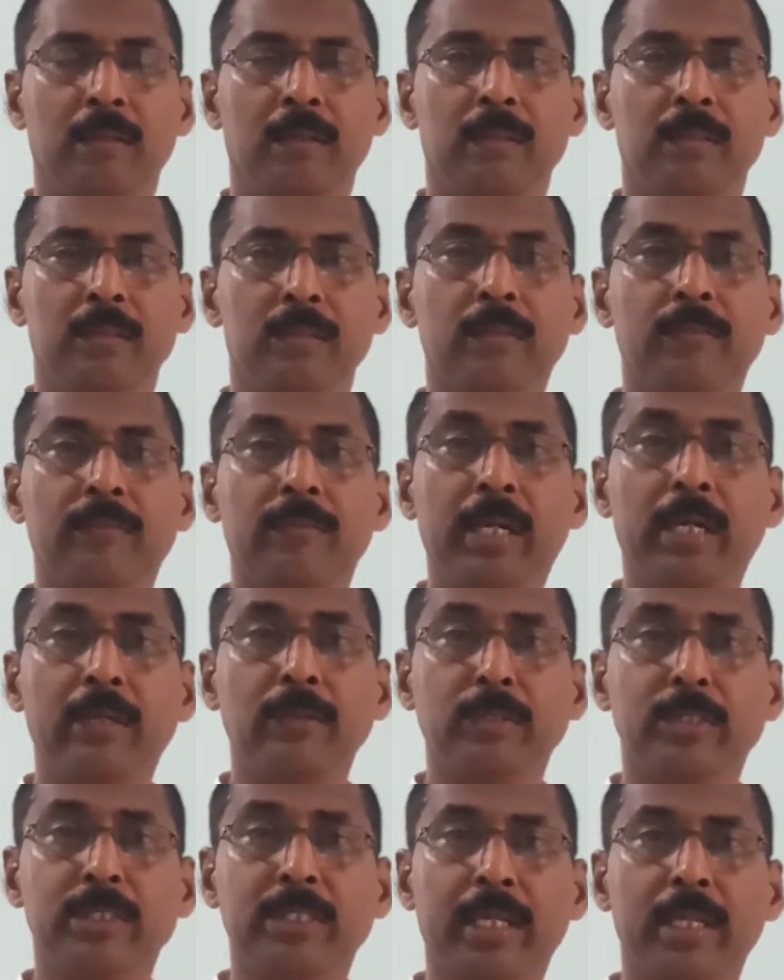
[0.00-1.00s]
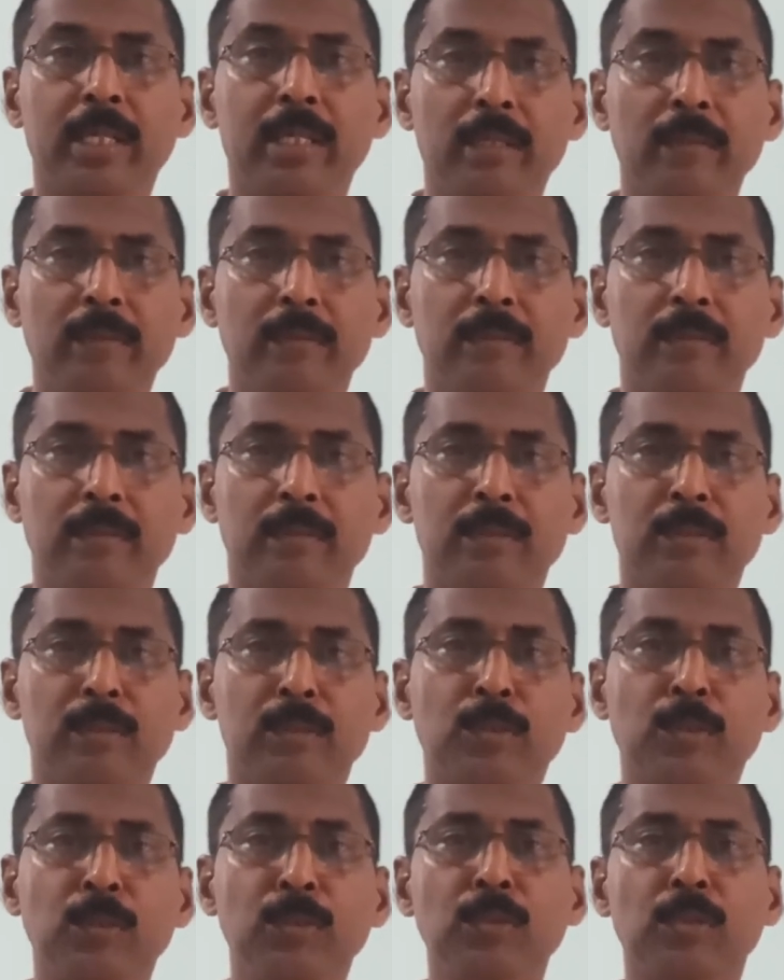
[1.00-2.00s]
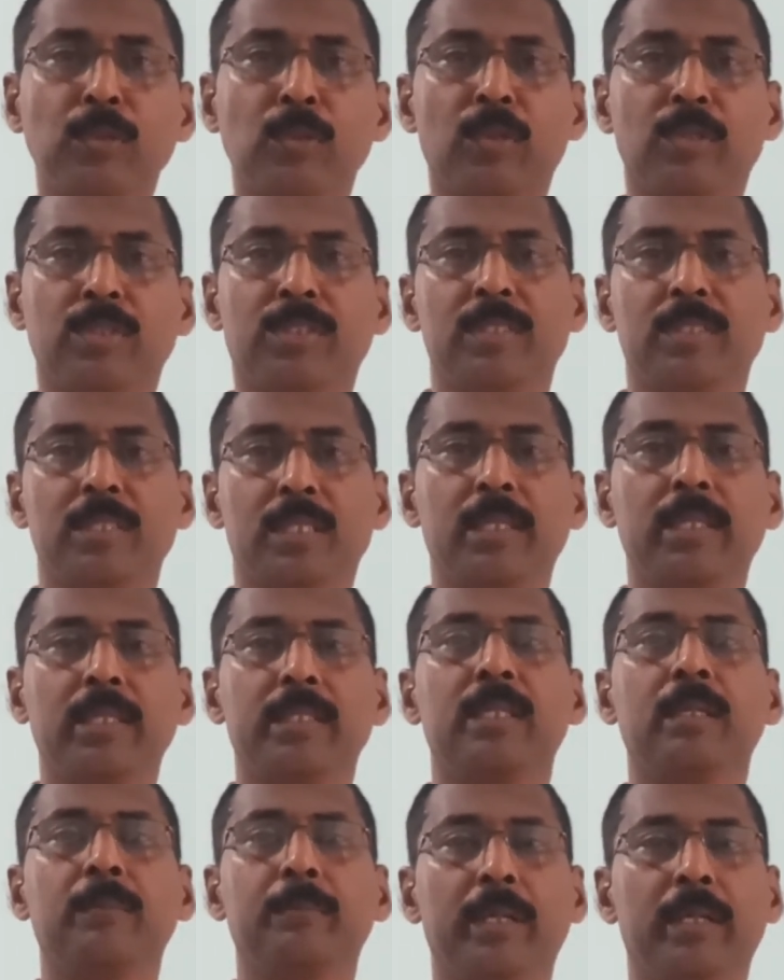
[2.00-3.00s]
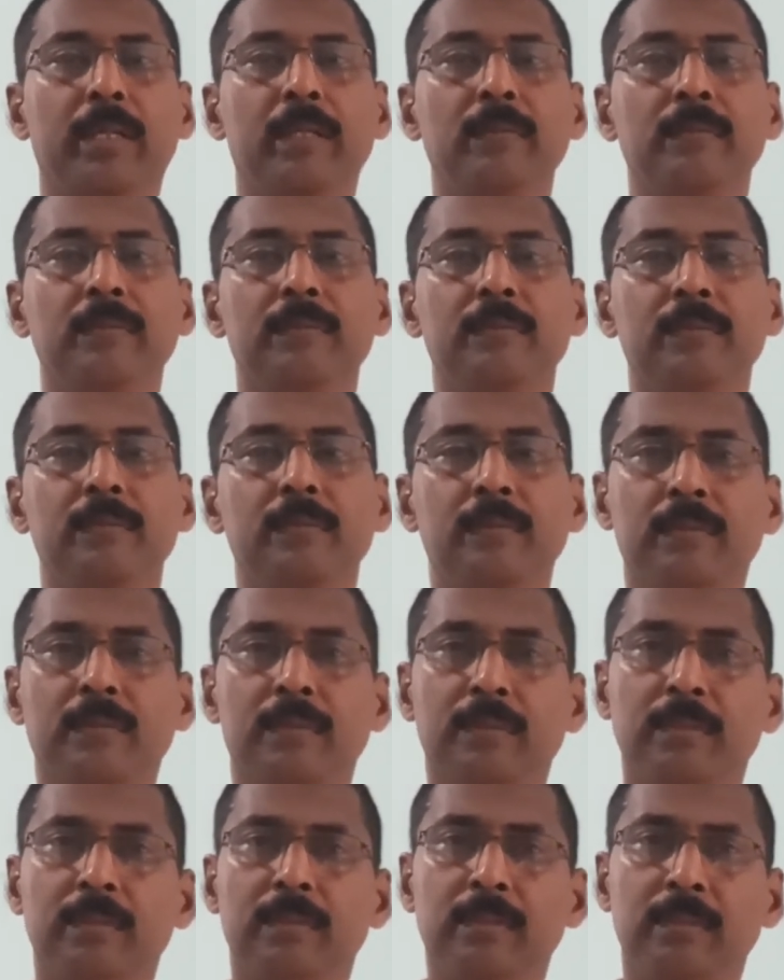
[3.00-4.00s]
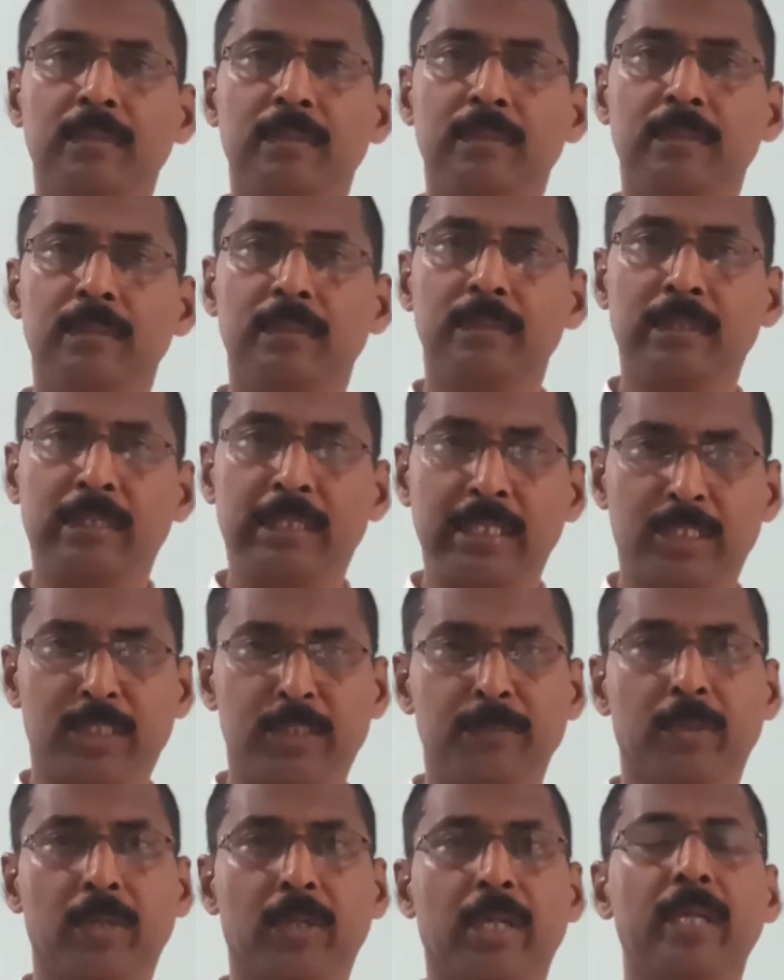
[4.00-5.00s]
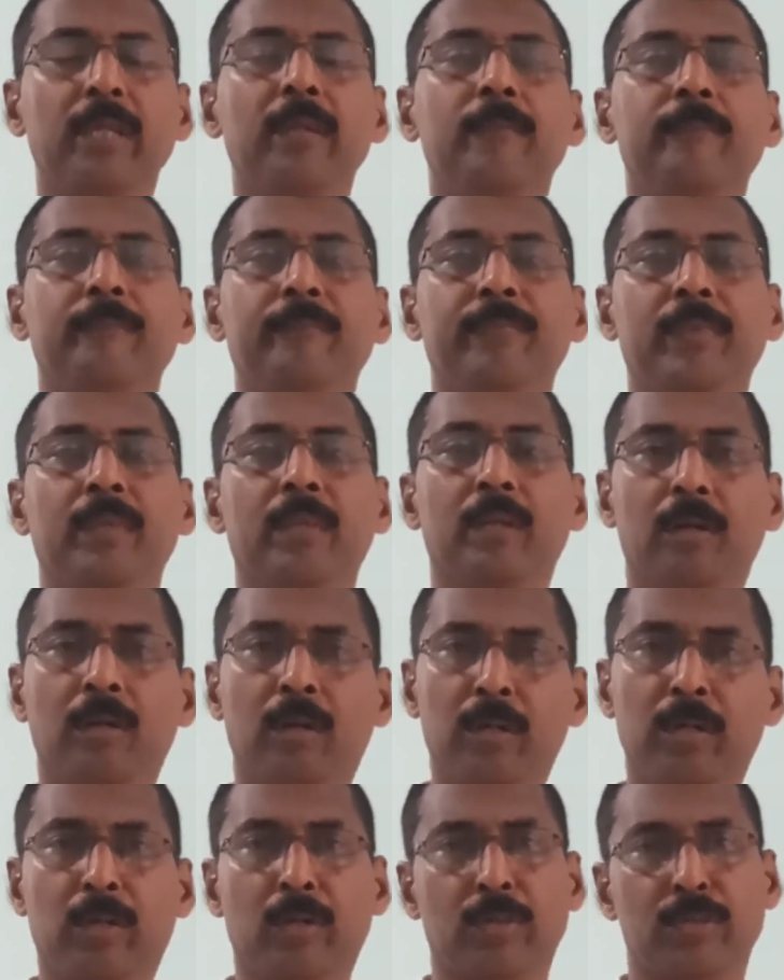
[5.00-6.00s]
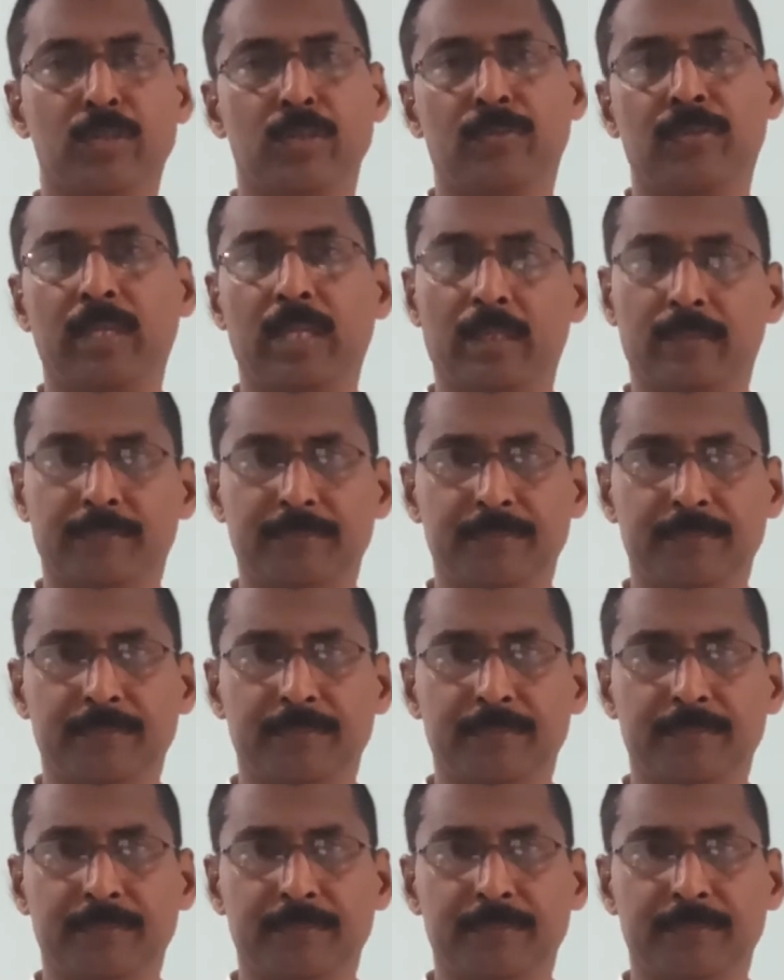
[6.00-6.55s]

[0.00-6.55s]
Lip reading: So we have to study two crosses conducted by T.H. Morgan on Drosophila.